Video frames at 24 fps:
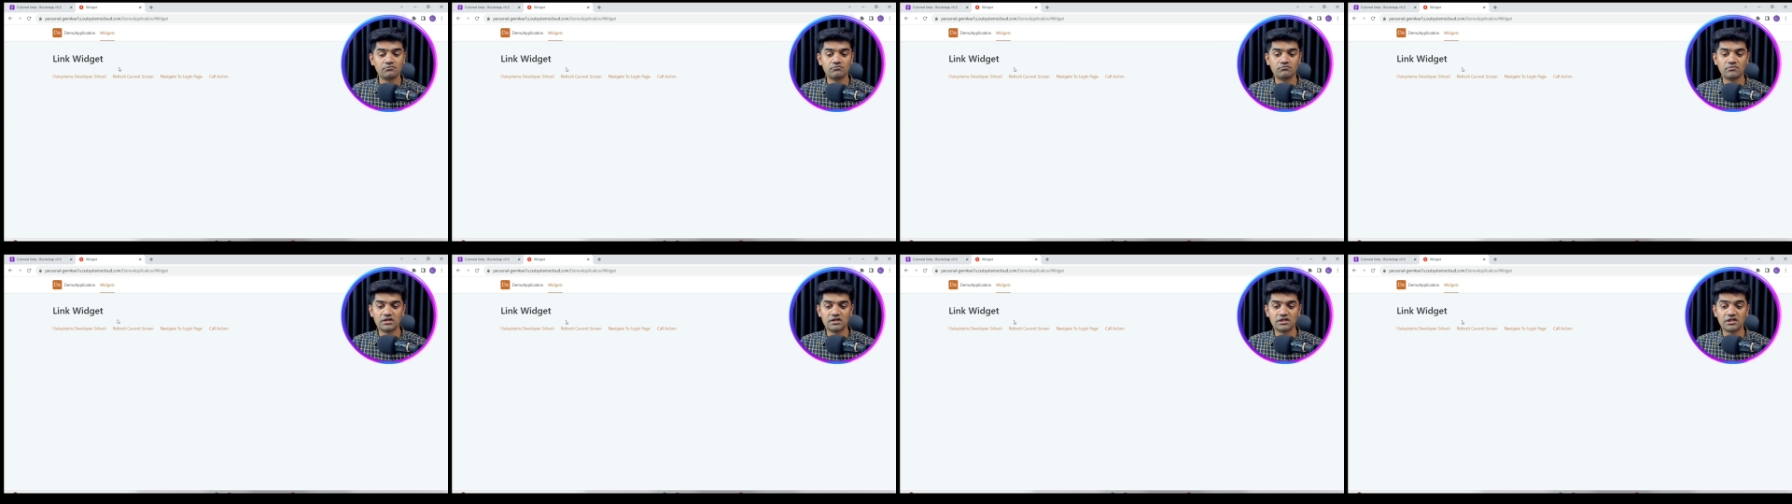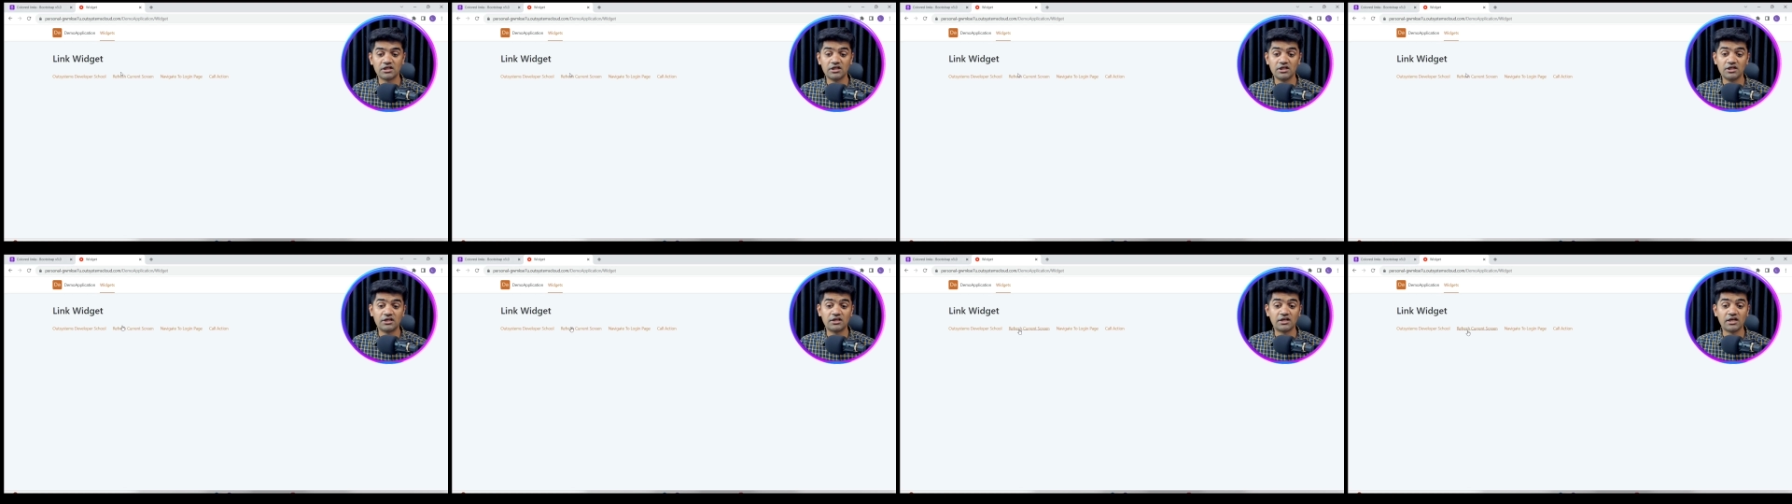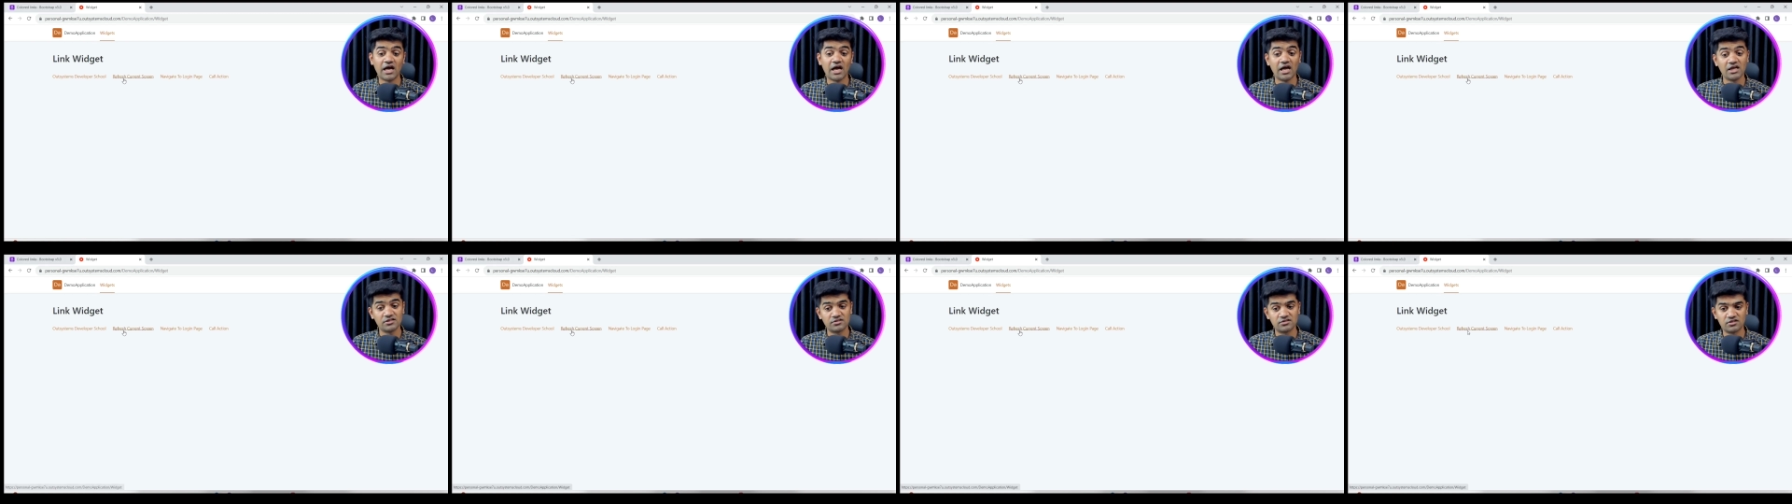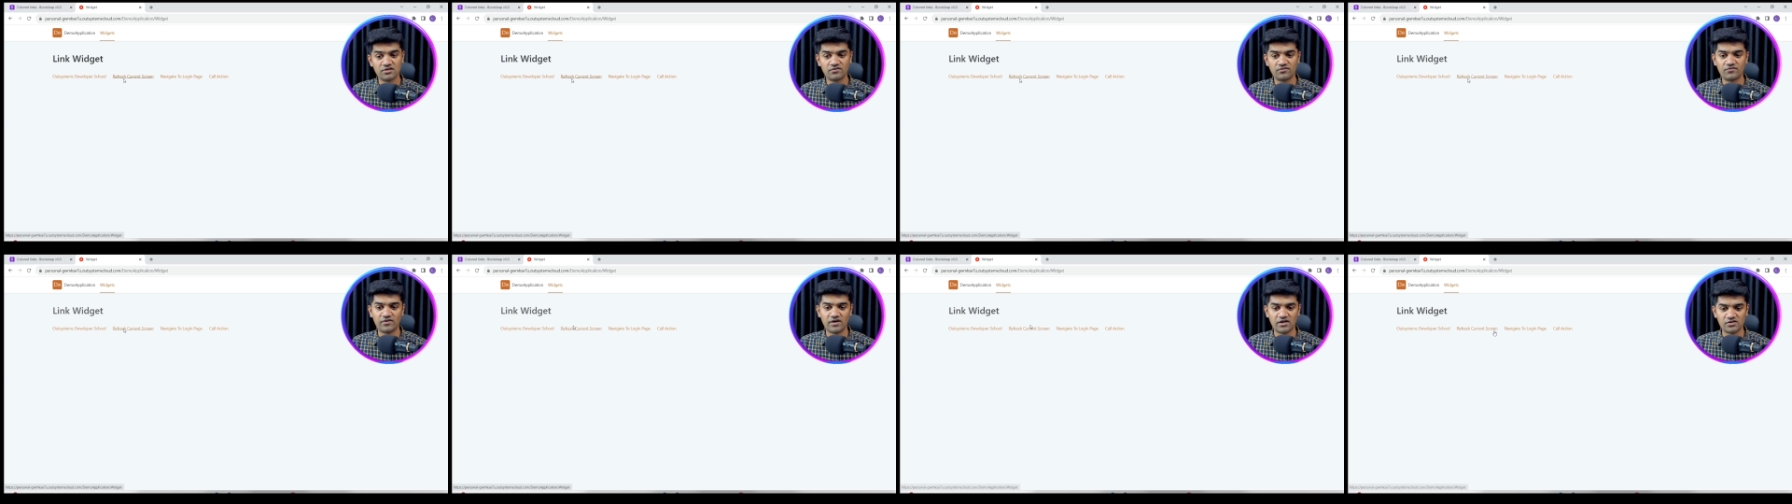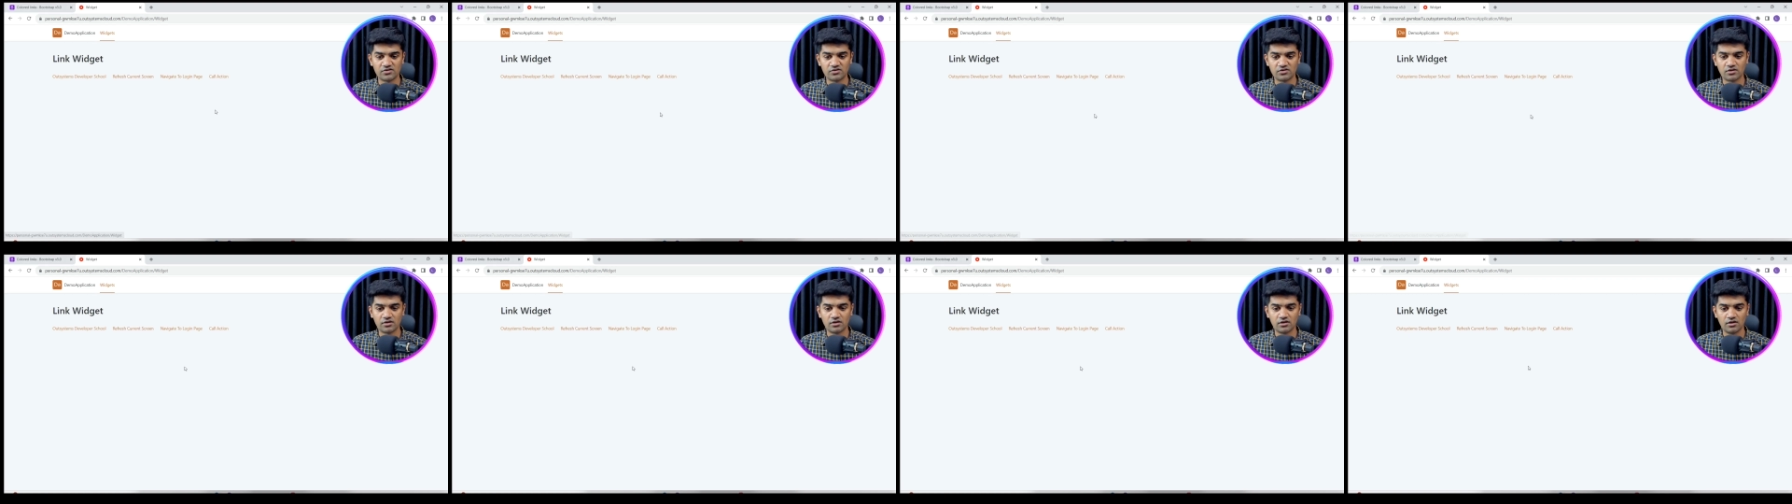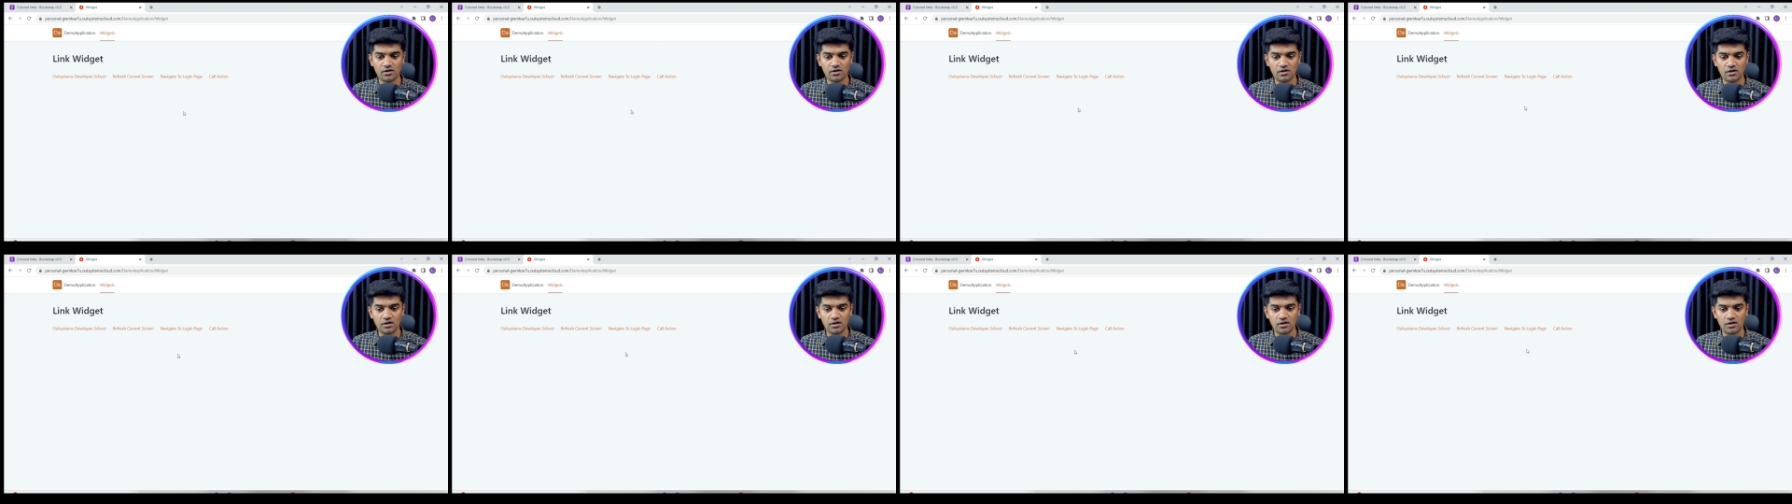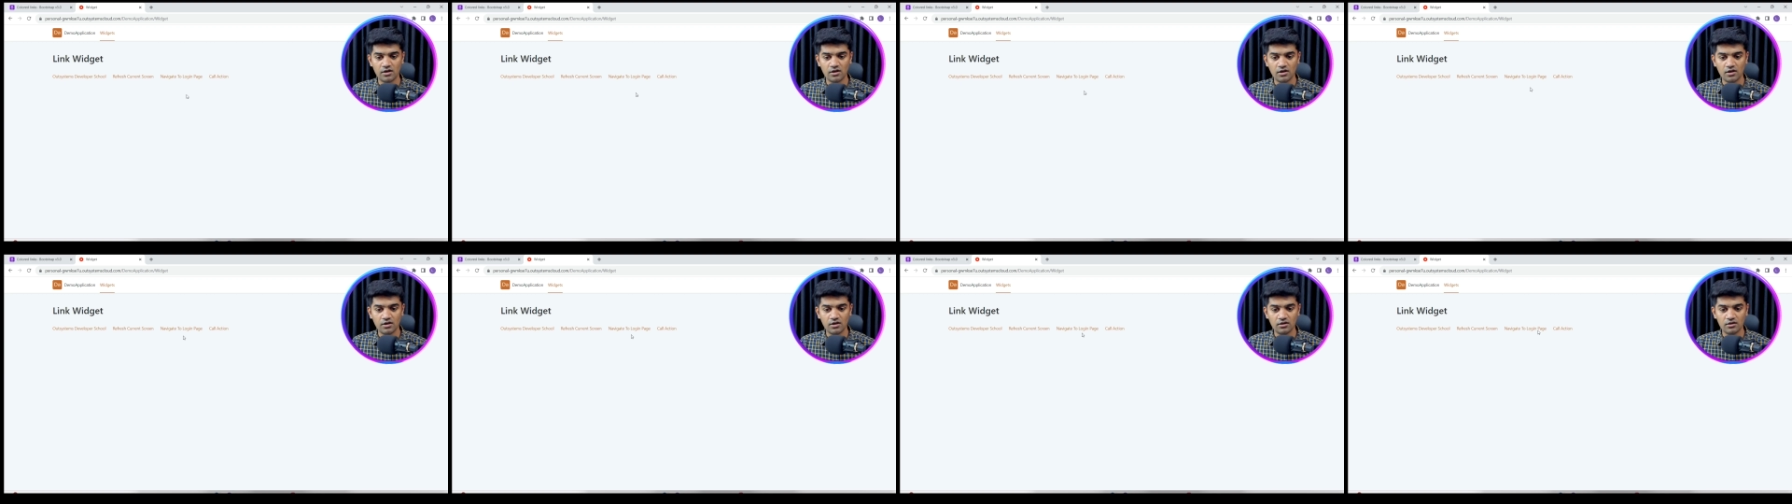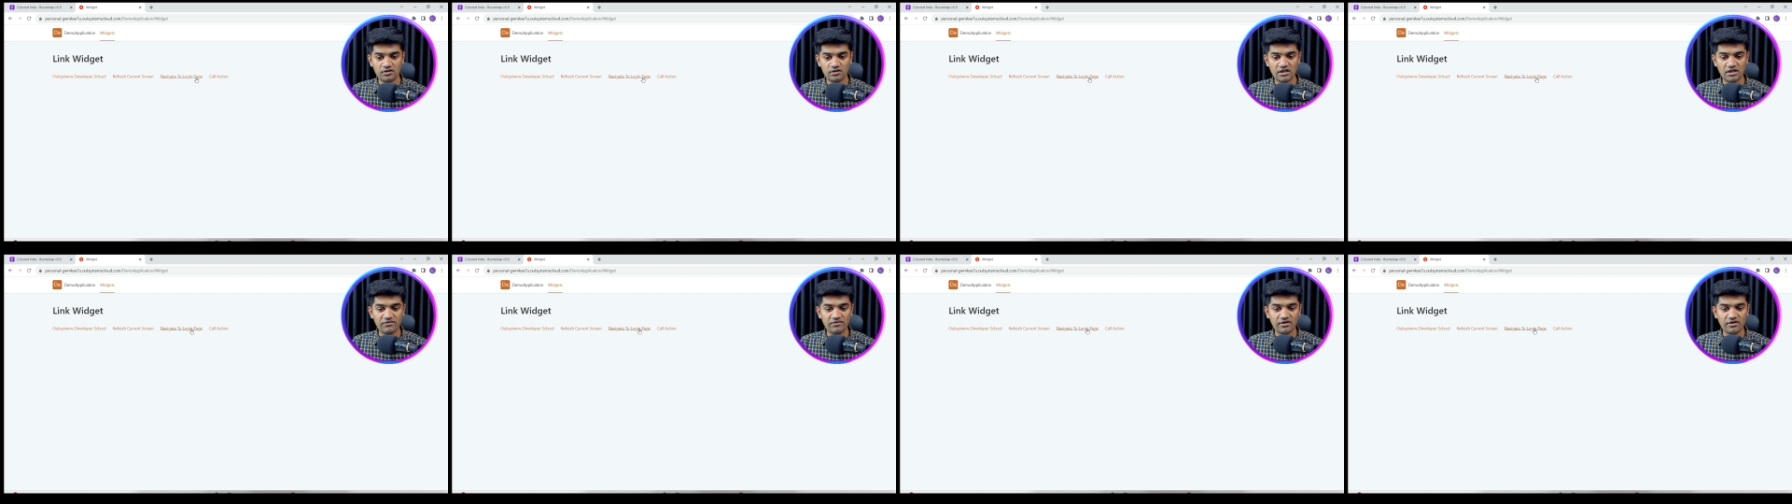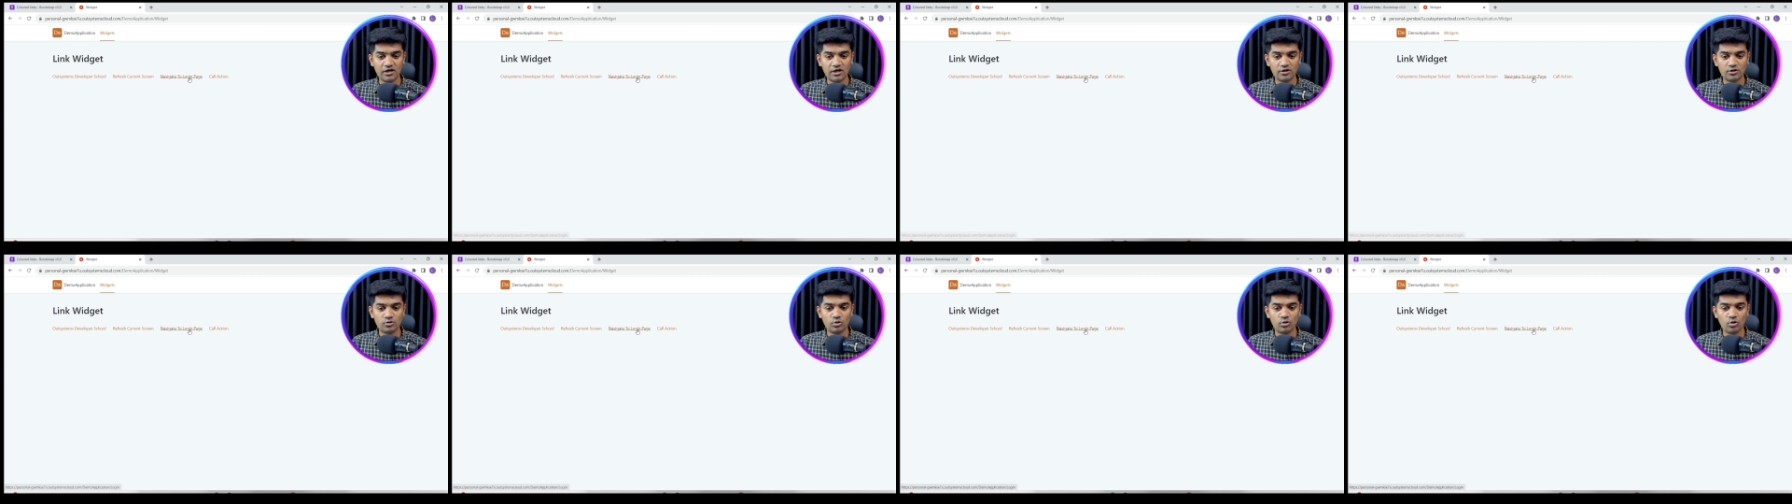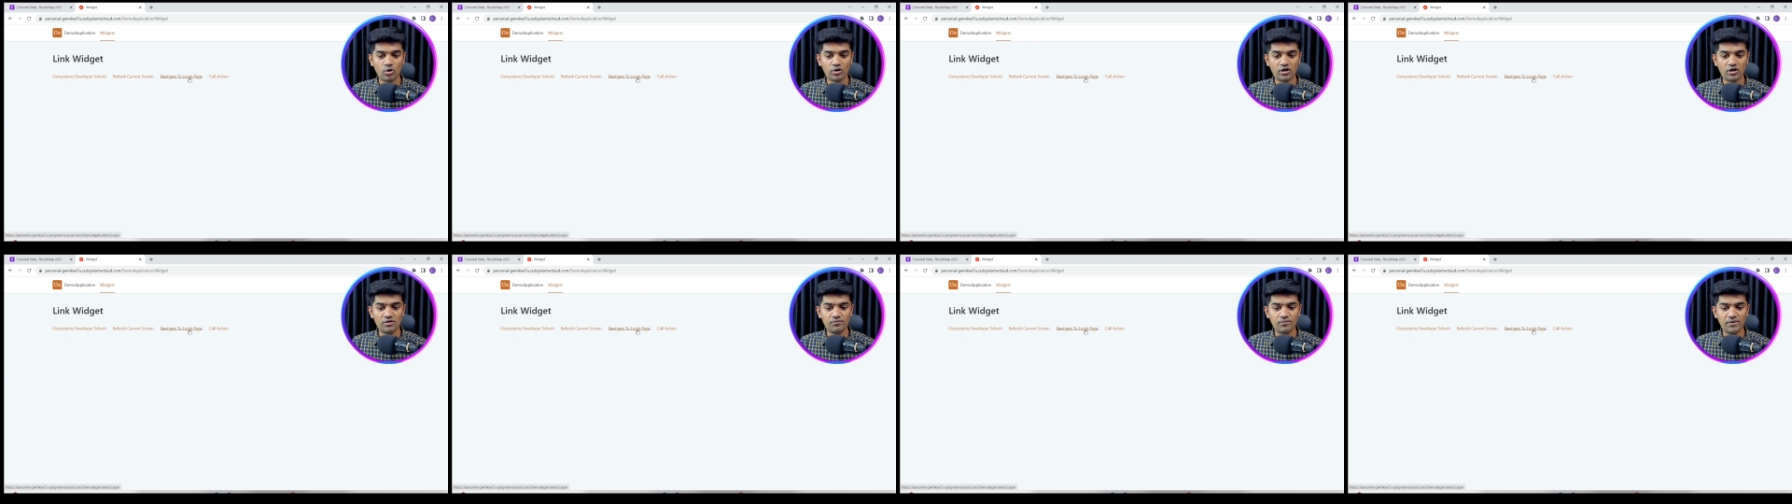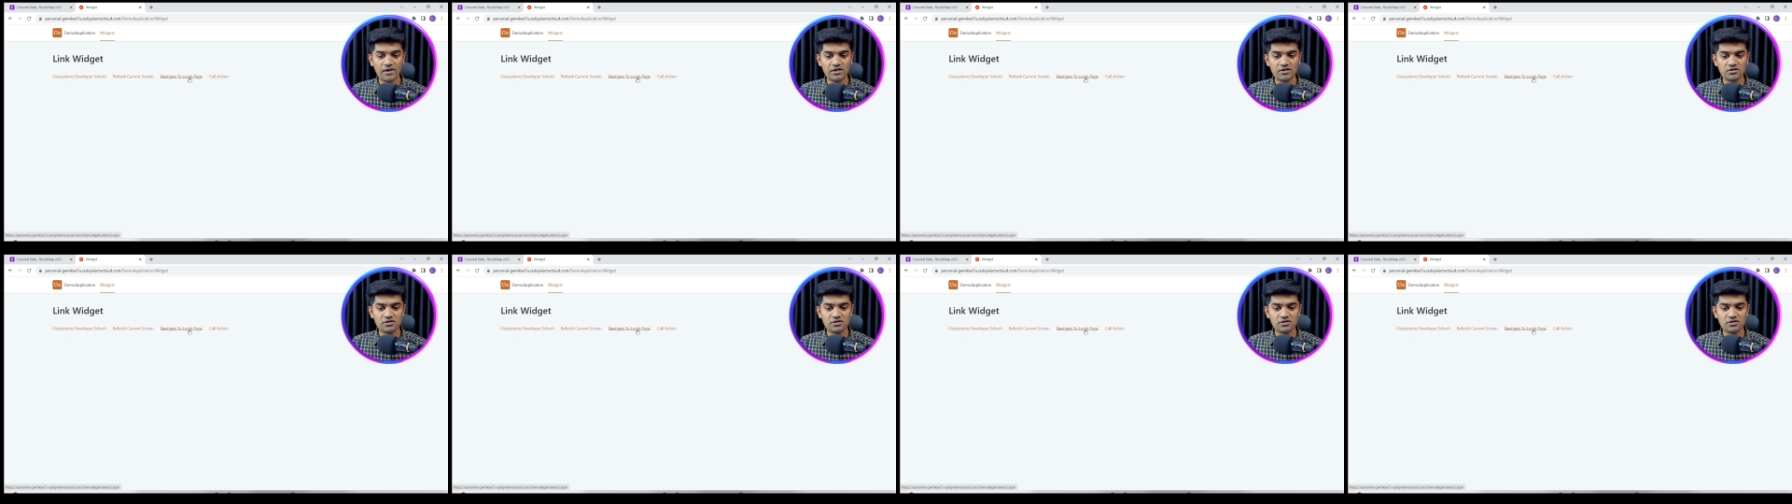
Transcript: but it has refreshed. Navigate to login